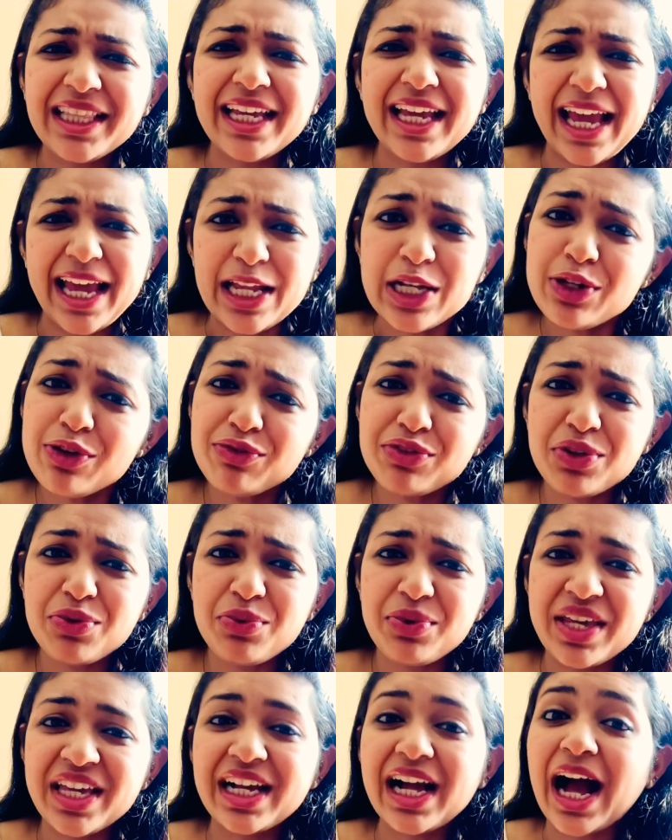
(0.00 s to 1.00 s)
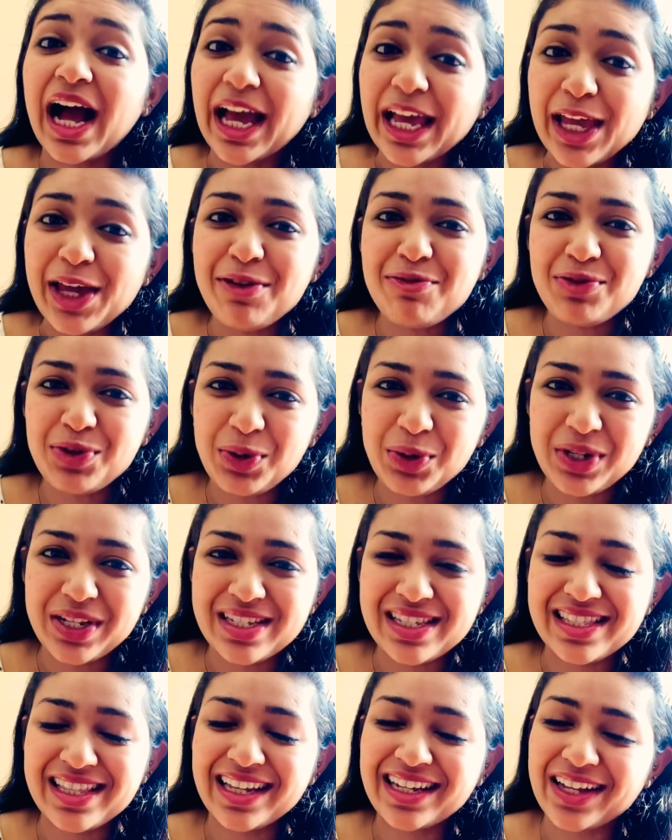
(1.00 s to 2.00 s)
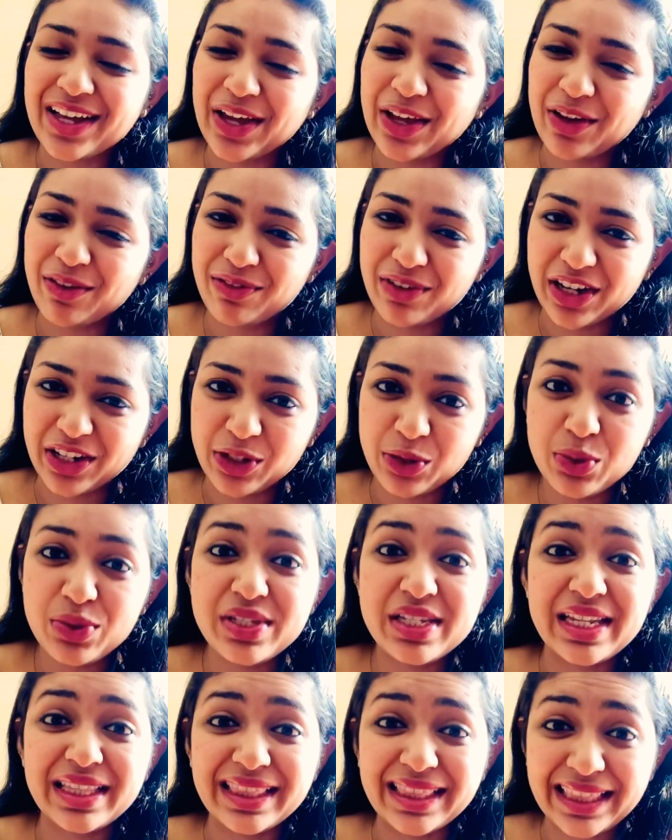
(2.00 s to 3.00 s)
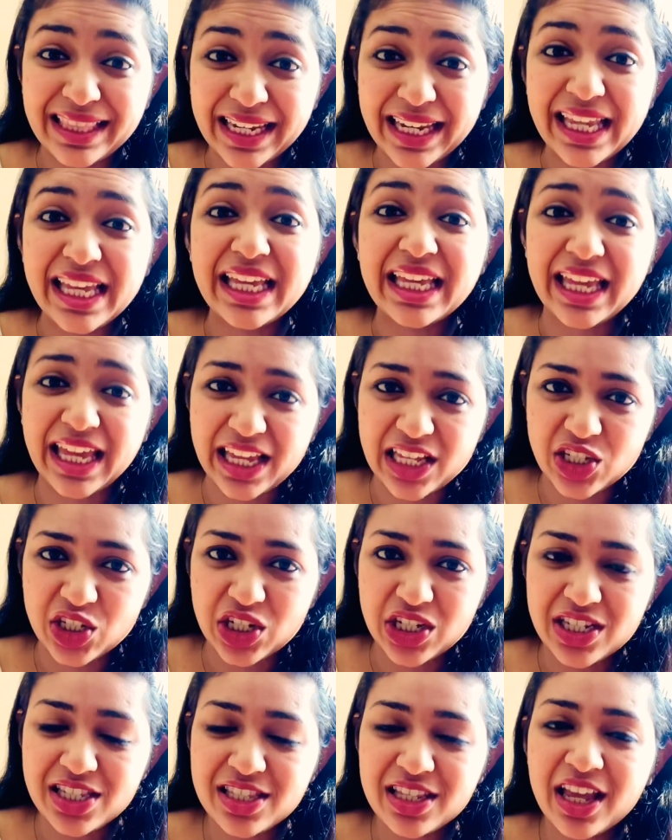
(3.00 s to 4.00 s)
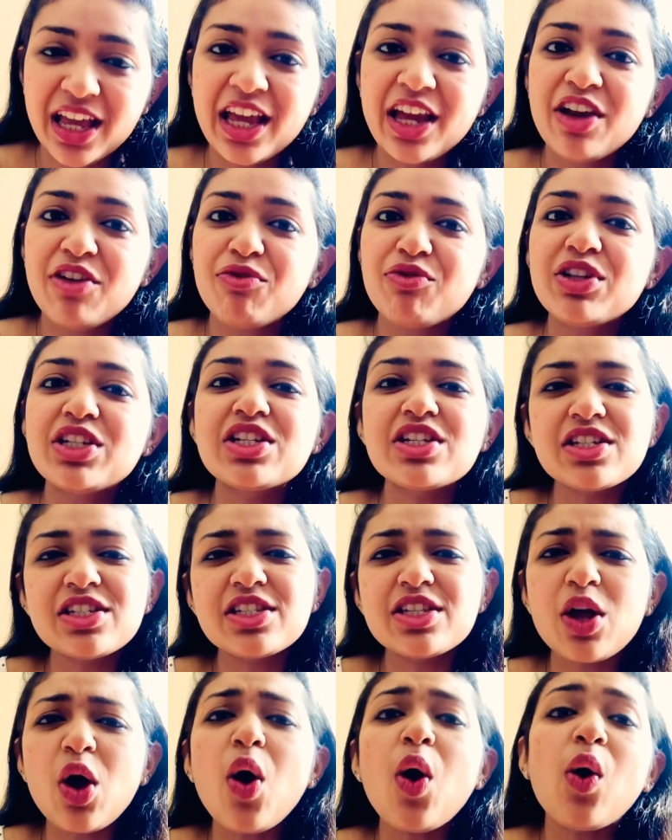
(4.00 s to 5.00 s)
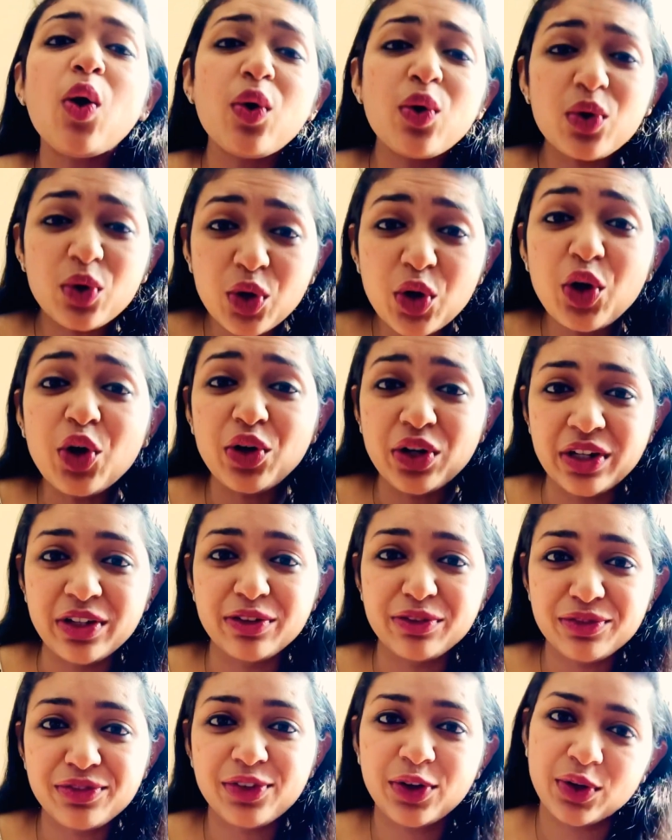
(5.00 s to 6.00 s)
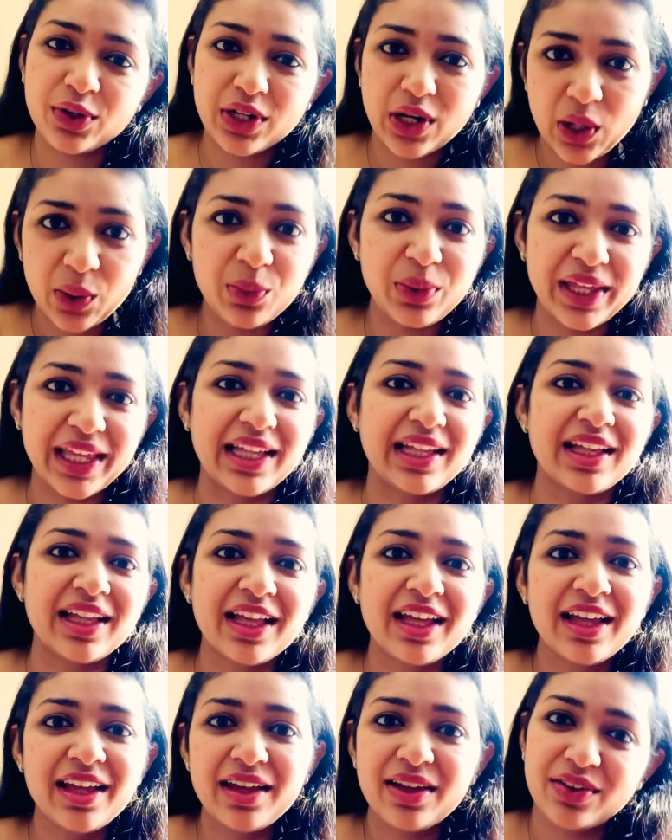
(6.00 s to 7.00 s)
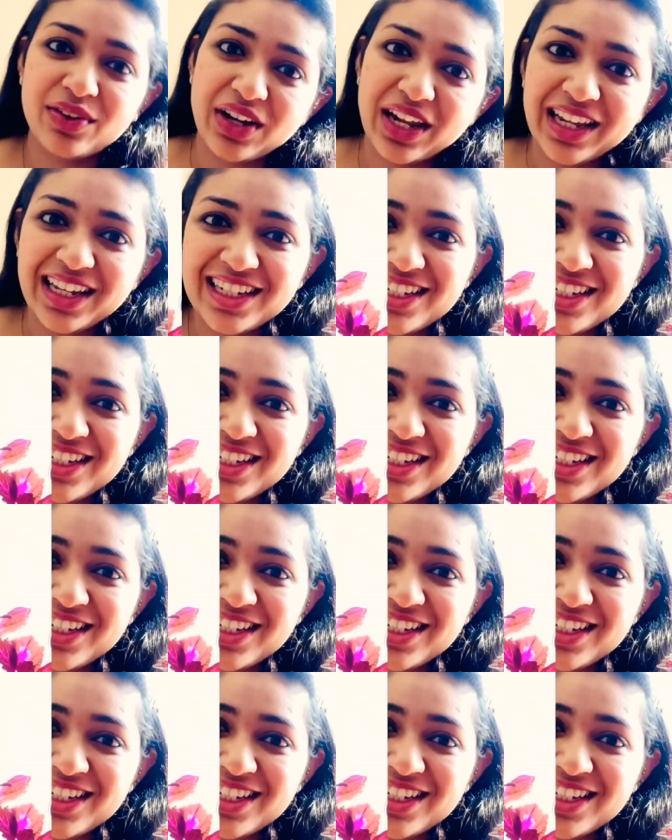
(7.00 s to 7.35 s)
end of the week, I have noticed that I have reduced 3 kgs, which is good for a week, right?